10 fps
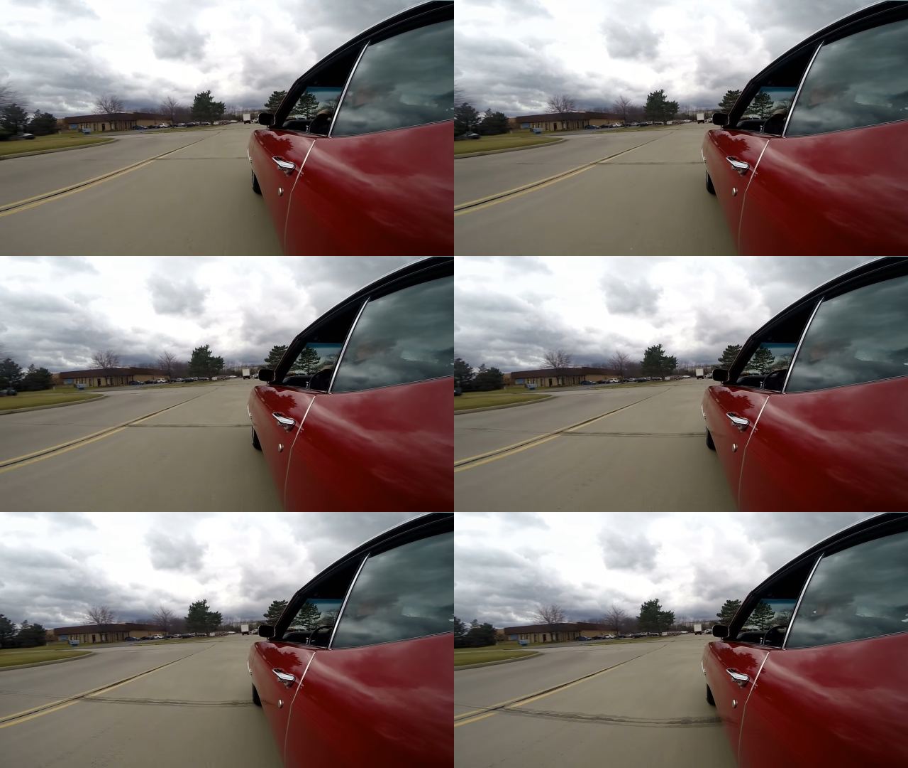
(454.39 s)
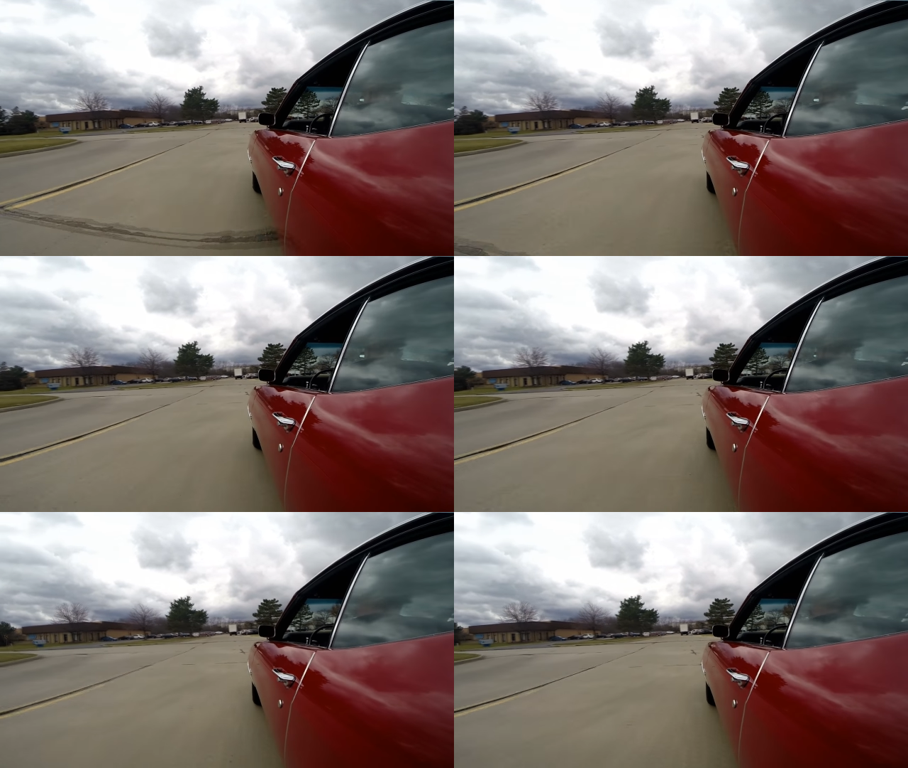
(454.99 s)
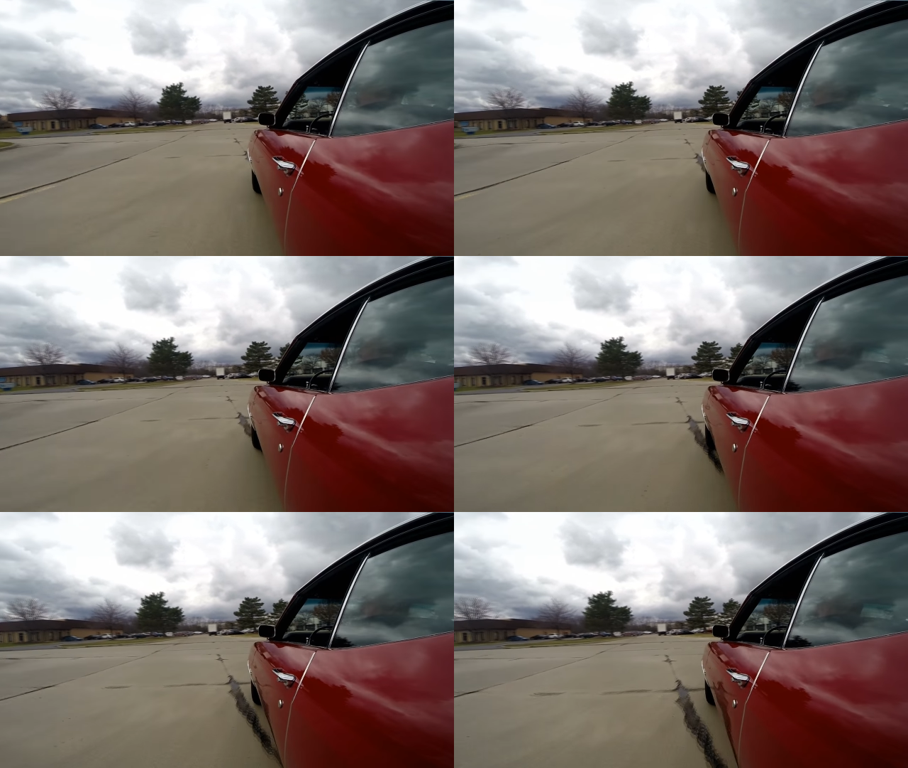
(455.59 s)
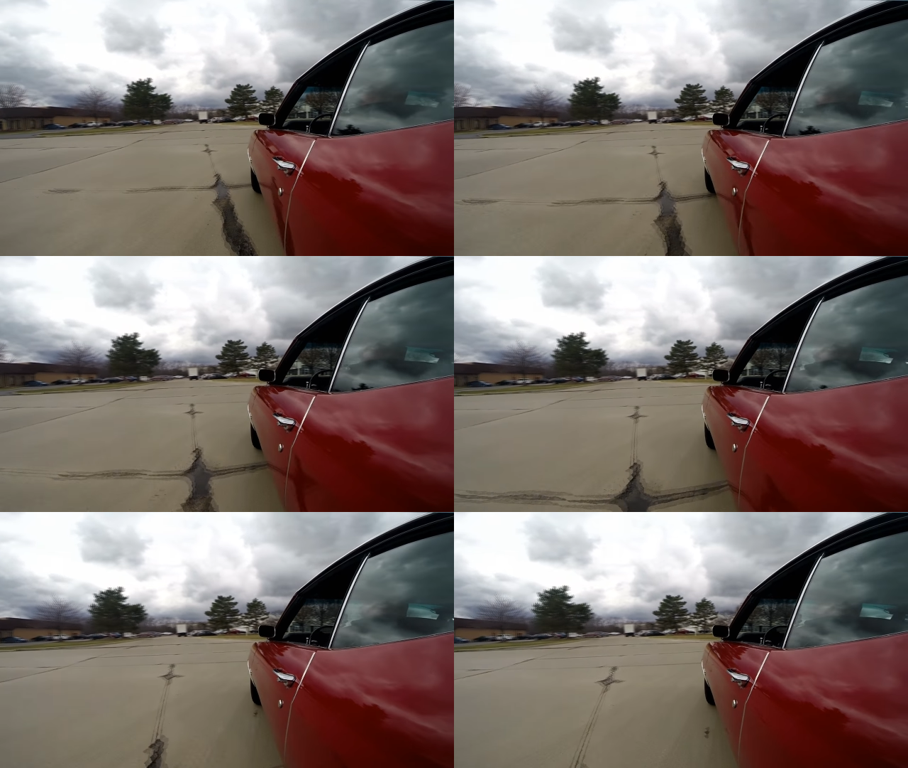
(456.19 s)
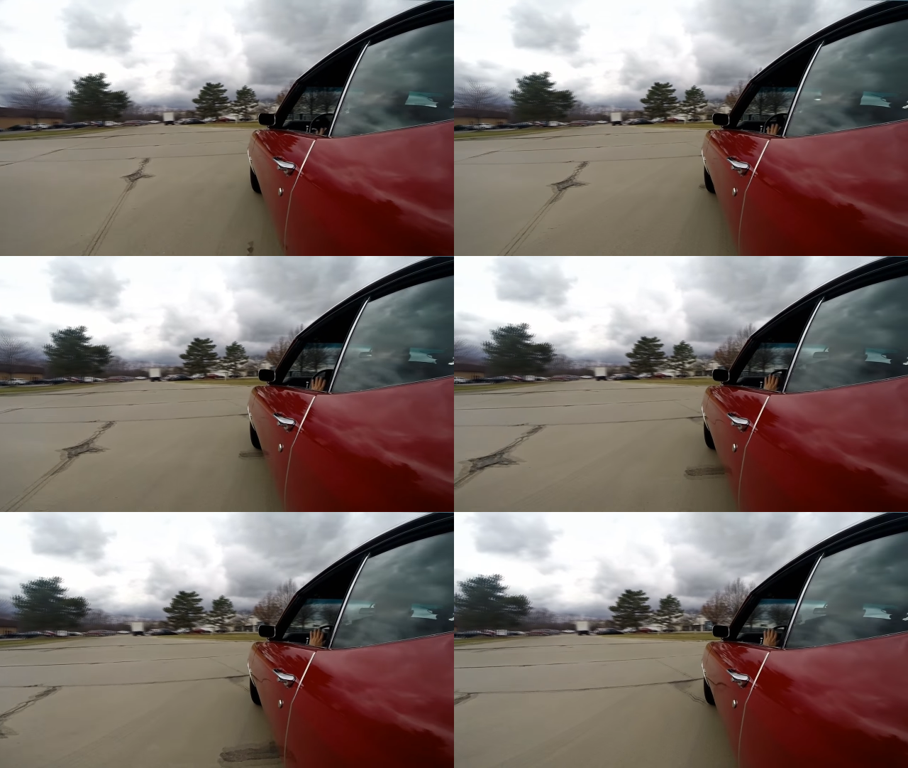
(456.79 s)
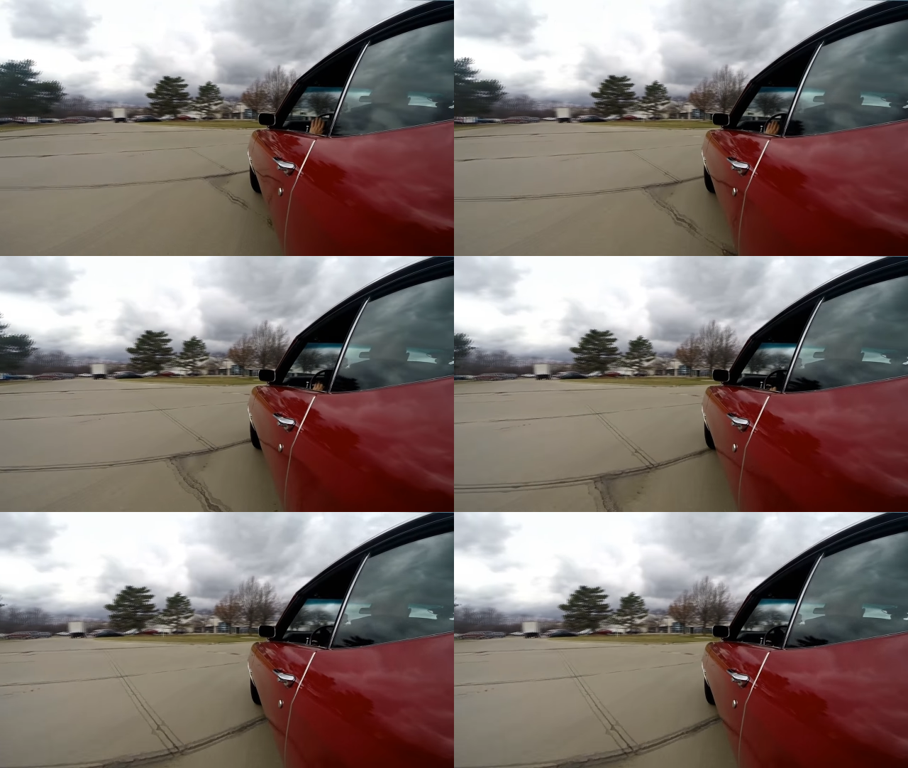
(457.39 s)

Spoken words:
[unreadable: no face in view]